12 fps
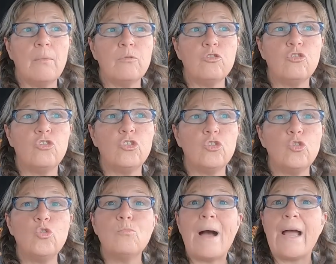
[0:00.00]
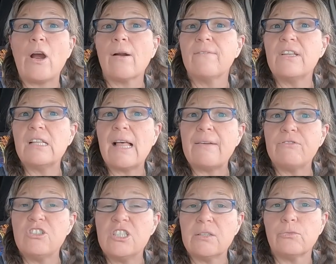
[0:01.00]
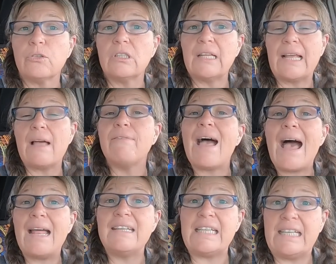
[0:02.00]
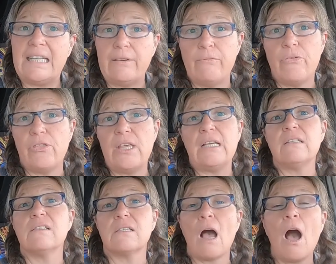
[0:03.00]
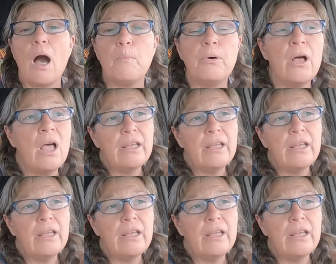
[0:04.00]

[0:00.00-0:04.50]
do my RV life differently. I've had to give things up.